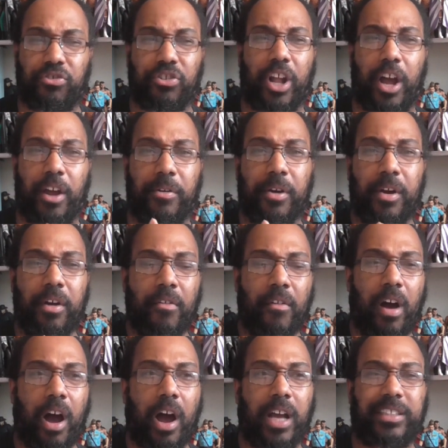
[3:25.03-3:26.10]

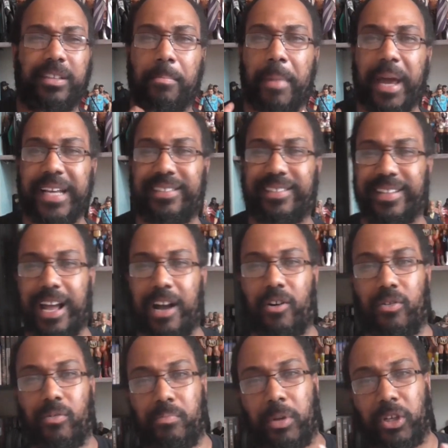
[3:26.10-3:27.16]
It's amazing
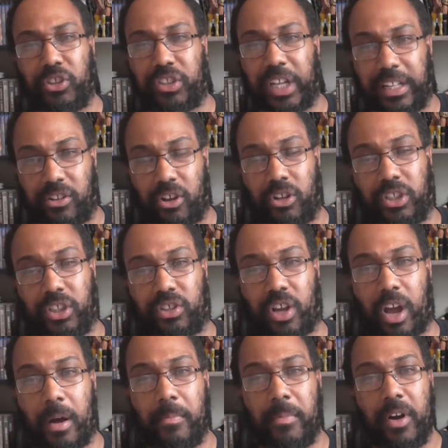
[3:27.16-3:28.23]
how much technology's
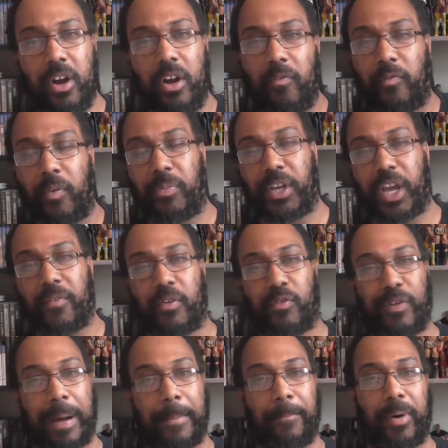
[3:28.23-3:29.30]
come from the other
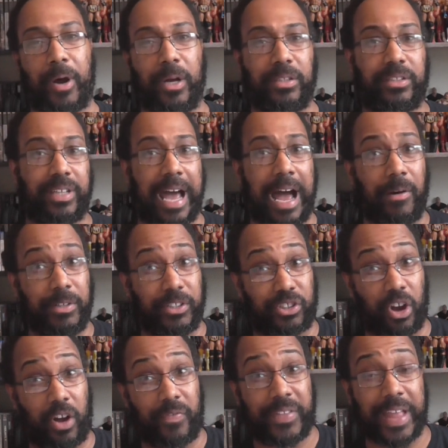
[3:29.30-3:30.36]
Rambos to how it's
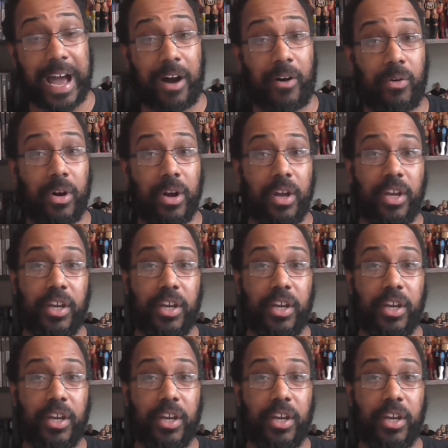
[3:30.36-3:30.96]
got now.